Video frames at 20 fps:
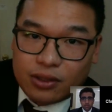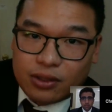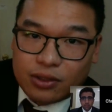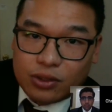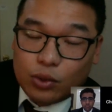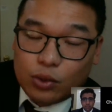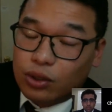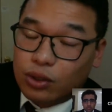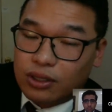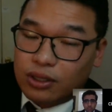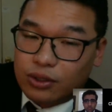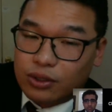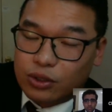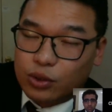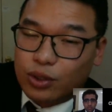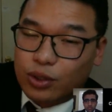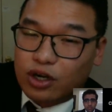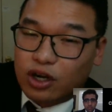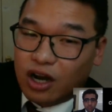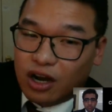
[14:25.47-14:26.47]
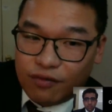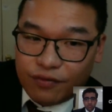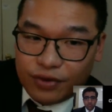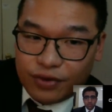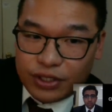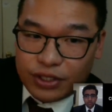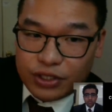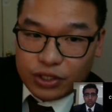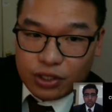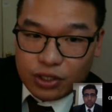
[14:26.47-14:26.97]
do a
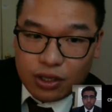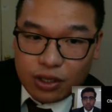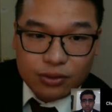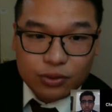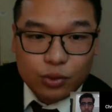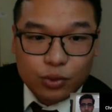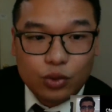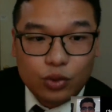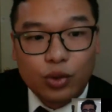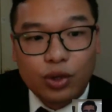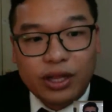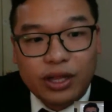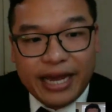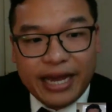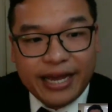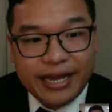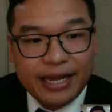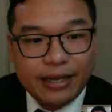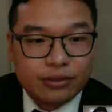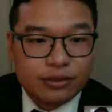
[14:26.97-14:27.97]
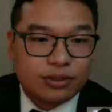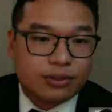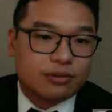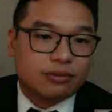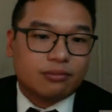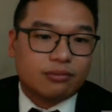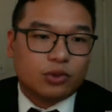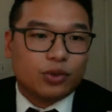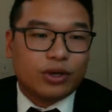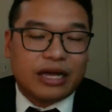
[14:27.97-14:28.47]
conference call, do Google Hangouts,
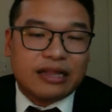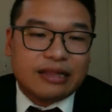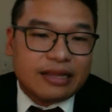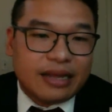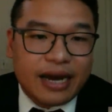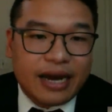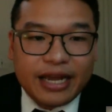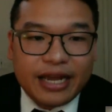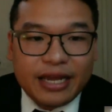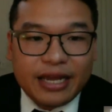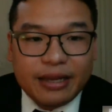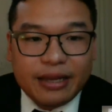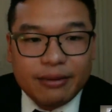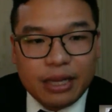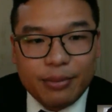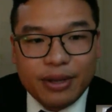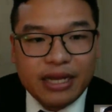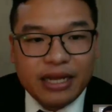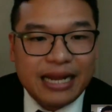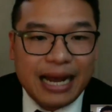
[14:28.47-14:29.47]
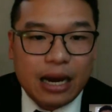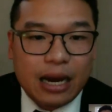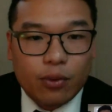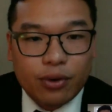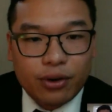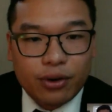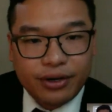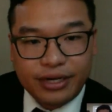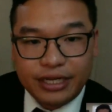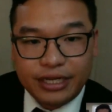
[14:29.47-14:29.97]
do it at night, maybe an
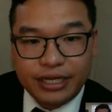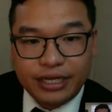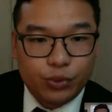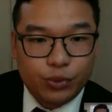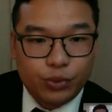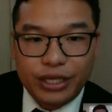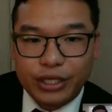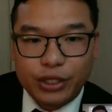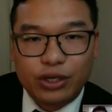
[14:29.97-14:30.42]
hour each week.